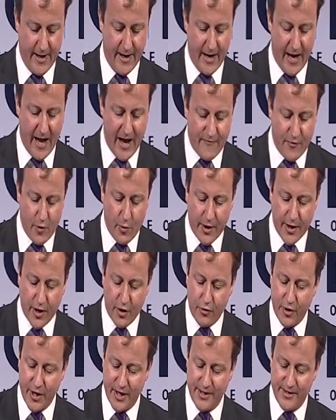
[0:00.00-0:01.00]
Now, everyone
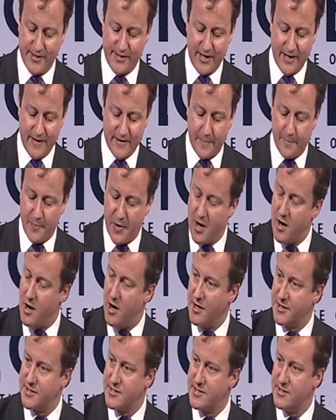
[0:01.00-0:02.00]
agrees that in the
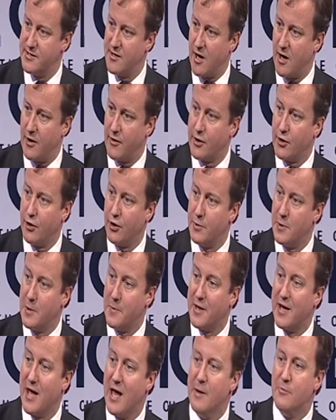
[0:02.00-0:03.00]
past, our economy
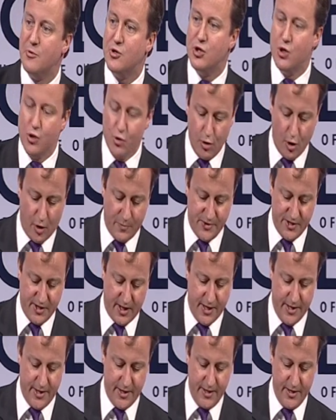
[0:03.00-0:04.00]
became too
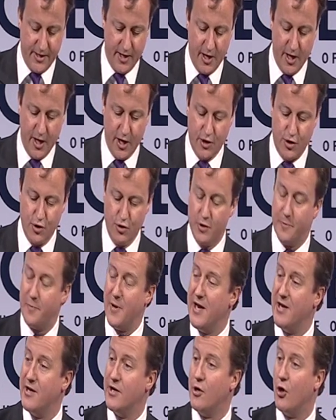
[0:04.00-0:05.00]
lopsided, too
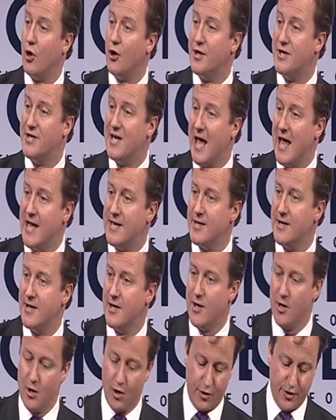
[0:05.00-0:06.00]
dependent on debt,
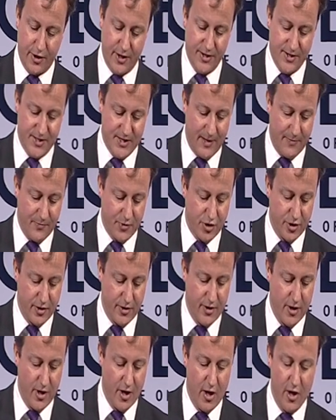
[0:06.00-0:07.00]
on consumption,
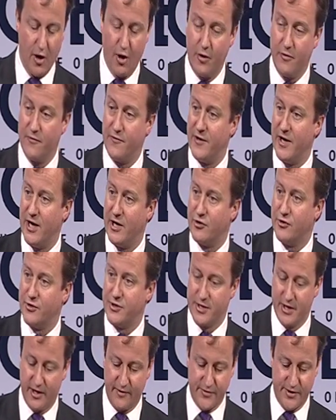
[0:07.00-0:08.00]
on financial
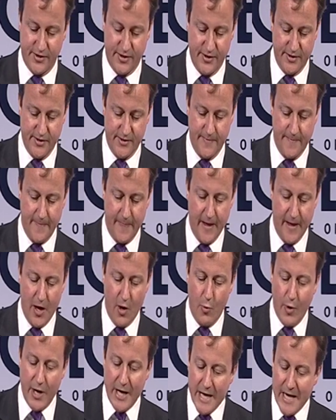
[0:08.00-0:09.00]
services.
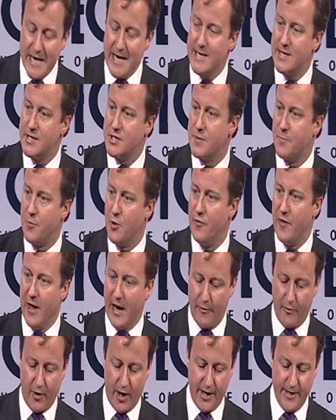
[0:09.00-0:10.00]
We need to put
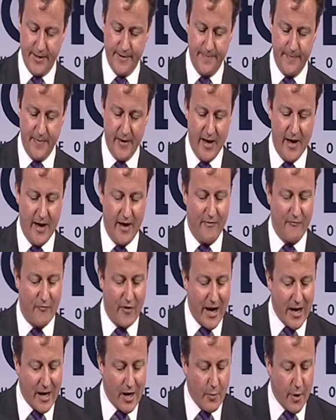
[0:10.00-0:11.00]
that right. And
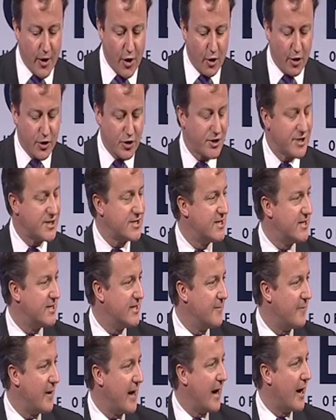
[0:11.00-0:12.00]
frankly, we're not just
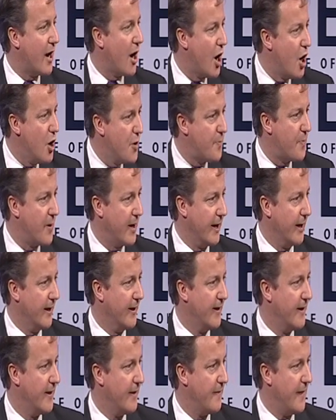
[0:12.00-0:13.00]
sitting back hoping
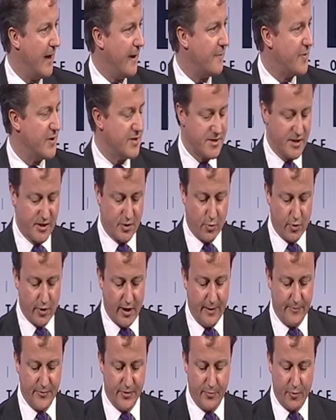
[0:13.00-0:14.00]
that business will
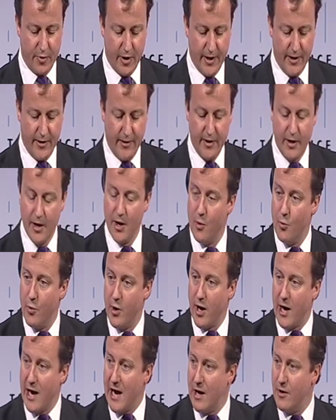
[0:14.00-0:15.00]
come to Britain, we
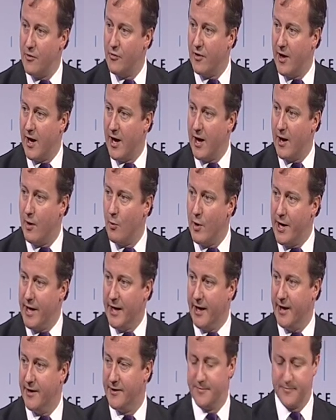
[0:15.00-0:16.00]
are out there
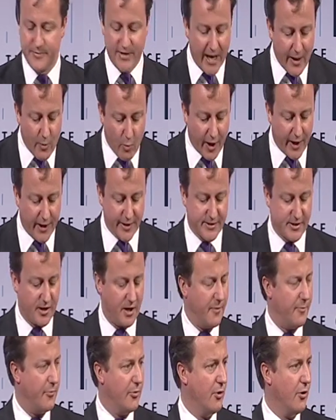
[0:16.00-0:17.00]
winning it. Take one
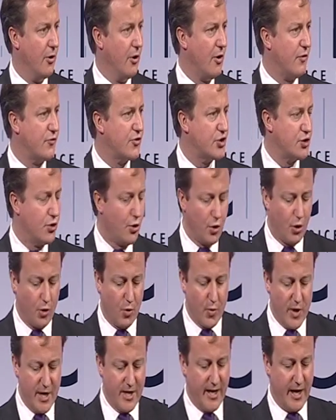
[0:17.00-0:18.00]
example, offshore
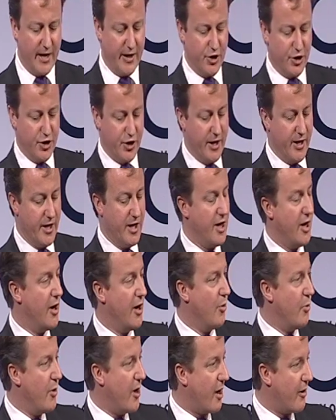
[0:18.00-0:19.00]
wind energy.
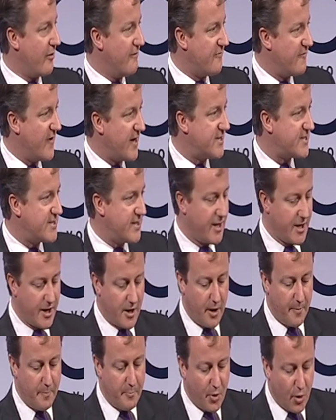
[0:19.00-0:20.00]
We are investing in
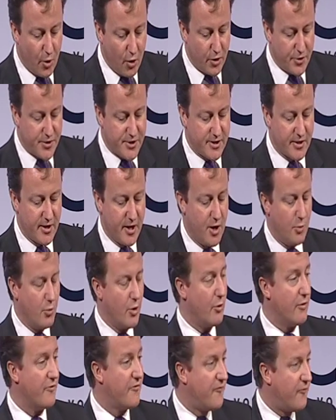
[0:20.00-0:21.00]
our ports,
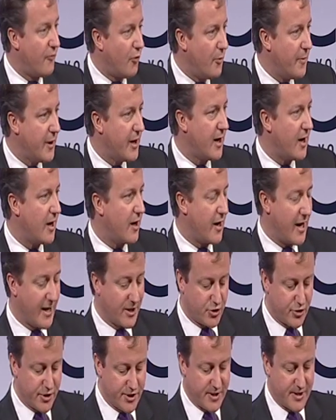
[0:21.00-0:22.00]
we're reforming our
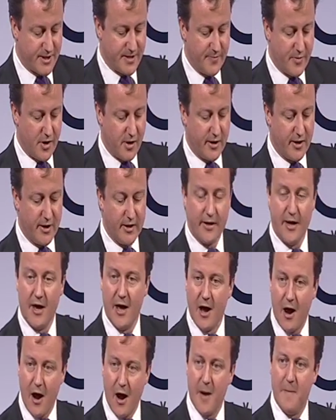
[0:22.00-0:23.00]
electricity market.
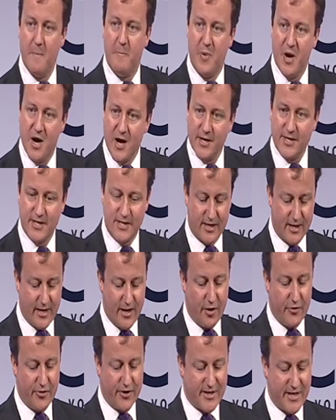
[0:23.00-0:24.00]
I'm
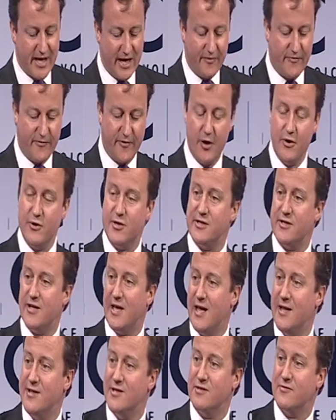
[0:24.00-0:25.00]
personally on the telephone to the
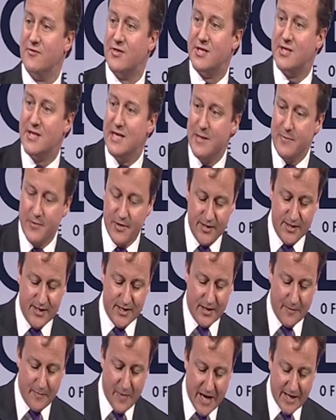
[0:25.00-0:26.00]
heads of Siemens,
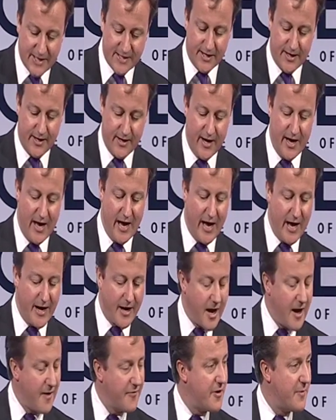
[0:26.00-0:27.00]
Gamesa, and
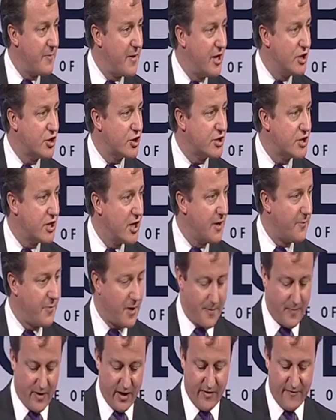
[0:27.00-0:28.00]
other major
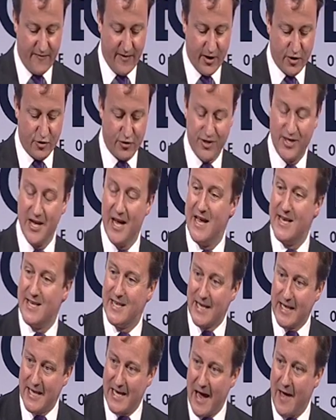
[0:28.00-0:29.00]
turbine manufacturers
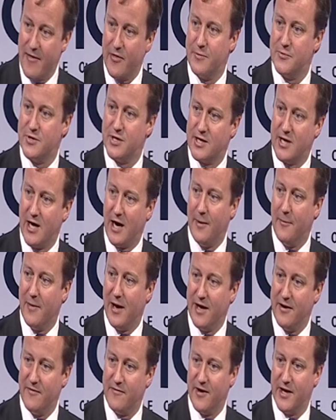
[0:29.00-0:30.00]
to get them to come
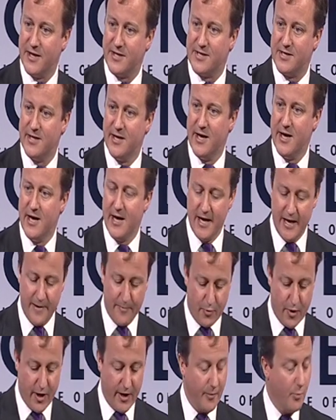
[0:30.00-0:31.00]
invest in
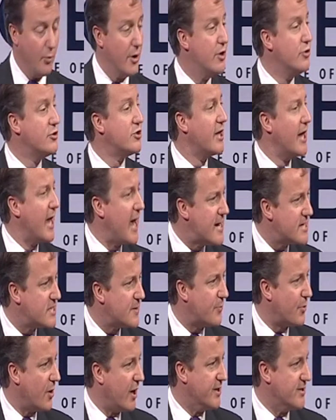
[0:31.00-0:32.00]
Britain. We're using
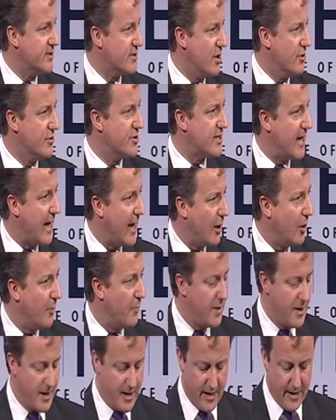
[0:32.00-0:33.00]
enterprise zones to
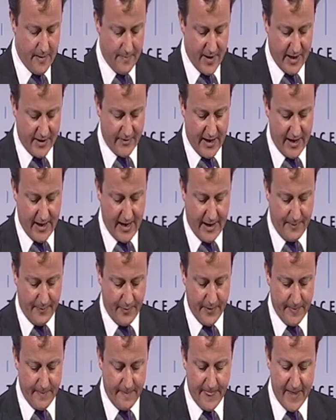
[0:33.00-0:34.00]
help make that
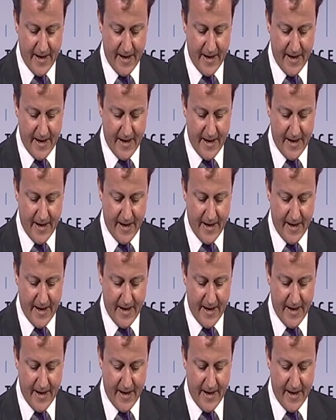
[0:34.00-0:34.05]
happen.